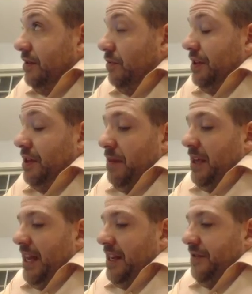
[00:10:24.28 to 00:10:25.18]
what the
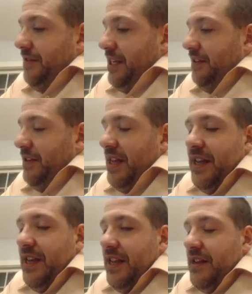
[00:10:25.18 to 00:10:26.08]
pH of it is.
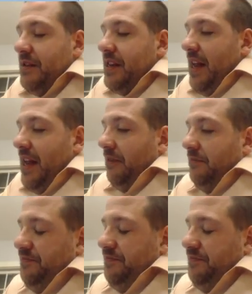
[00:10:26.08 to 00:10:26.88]
Now,